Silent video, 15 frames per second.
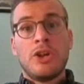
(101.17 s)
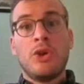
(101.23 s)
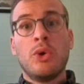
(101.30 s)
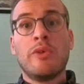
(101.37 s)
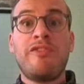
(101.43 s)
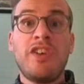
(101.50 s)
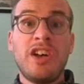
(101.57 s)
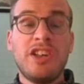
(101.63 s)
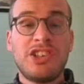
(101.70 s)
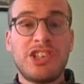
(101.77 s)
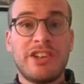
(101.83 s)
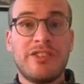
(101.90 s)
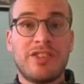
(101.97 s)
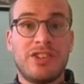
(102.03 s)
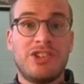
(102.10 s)
Your first
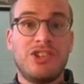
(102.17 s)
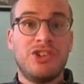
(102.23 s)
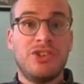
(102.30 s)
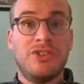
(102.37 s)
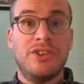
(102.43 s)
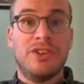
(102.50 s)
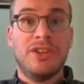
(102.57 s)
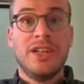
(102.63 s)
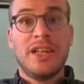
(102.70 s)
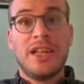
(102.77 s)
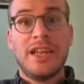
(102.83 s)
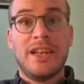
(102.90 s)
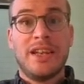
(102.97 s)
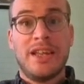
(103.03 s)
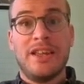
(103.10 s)
year as a student
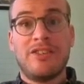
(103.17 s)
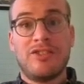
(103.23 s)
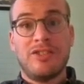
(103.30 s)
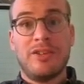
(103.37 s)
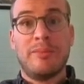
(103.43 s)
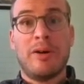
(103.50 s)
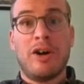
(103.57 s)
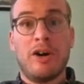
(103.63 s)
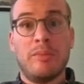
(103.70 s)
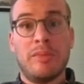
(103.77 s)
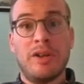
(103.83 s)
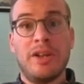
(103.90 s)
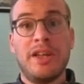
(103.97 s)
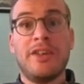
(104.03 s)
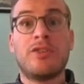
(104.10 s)
in the history
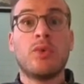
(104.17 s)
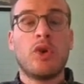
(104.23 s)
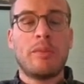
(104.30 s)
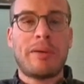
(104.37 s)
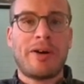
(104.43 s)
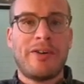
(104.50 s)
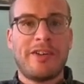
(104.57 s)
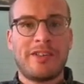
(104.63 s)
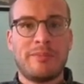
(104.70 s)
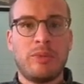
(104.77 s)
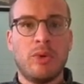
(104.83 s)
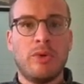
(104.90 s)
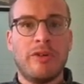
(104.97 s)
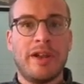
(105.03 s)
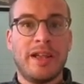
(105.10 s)
department is all about
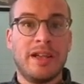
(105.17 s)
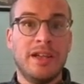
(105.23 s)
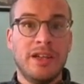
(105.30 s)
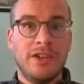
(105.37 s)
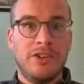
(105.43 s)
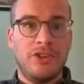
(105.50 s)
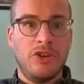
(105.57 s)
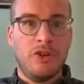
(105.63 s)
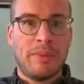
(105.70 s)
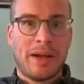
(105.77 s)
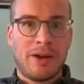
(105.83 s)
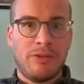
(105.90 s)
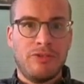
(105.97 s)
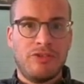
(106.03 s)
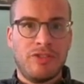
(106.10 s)
exploring new
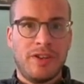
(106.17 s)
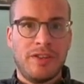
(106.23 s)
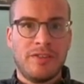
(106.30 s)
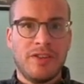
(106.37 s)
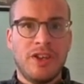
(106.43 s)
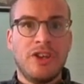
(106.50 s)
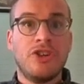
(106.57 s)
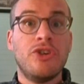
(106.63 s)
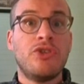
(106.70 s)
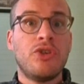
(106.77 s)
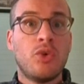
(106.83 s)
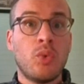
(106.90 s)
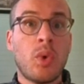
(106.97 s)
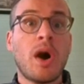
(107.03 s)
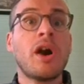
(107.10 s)
boundaries. You
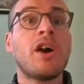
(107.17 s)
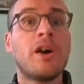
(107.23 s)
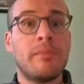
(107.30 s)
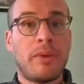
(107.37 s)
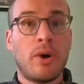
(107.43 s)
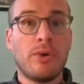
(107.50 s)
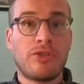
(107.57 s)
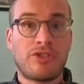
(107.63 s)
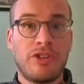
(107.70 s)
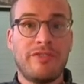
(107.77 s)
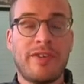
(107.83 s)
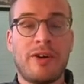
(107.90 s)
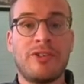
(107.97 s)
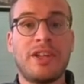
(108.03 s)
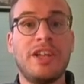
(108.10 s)
do one compulsory
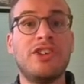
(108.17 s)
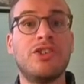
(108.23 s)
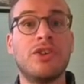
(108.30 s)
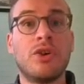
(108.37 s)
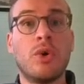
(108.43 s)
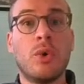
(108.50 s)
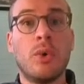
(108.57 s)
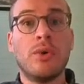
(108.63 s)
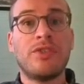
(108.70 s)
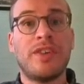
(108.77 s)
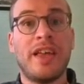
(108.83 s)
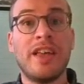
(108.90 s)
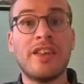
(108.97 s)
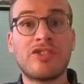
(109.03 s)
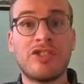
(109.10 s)
foundation course,
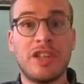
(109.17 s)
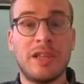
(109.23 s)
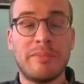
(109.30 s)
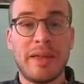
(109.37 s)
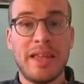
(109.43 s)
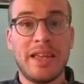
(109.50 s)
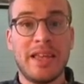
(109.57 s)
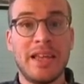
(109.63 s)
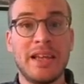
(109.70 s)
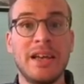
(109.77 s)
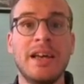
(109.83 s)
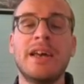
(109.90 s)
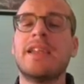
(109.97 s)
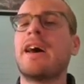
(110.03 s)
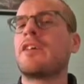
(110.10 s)
History in the Making.
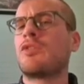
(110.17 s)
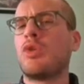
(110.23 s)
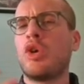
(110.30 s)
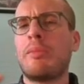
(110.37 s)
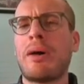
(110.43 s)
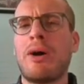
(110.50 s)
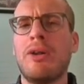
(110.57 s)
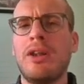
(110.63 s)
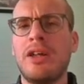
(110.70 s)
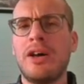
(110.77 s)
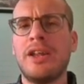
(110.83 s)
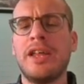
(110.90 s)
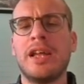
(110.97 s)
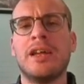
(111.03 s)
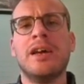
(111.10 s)
That's all about
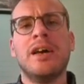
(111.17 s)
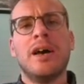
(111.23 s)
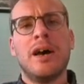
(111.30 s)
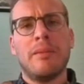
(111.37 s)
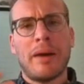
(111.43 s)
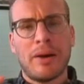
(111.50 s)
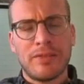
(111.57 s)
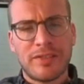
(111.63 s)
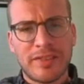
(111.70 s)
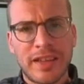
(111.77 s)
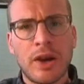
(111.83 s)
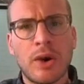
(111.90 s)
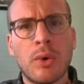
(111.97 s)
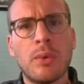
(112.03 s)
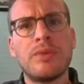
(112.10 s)
learning about
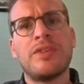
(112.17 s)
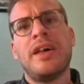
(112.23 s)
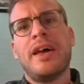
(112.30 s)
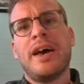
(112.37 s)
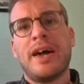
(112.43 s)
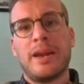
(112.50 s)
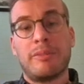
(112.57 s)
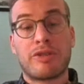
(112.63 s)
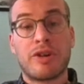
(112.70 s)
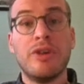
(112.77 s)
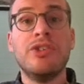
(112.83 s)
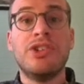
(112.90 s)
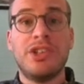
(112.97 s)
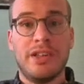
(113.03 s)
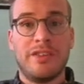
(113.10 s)
skills and
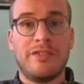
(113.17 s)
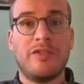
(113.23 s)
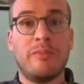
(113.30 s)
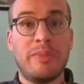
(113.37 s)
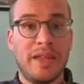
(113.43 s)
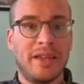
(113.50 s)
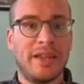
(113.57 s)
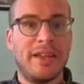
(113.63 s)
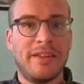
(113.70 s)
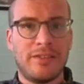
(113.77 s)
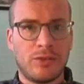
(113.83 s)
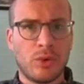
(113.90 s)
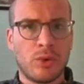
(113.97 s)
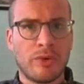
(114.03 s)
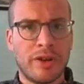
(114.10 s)
approaches for being a
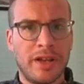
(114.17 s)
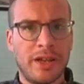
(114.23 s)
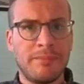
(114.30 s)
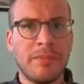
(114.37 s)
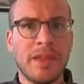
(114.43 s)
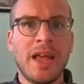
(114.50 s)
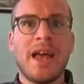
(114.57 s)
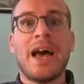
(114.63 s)
historian.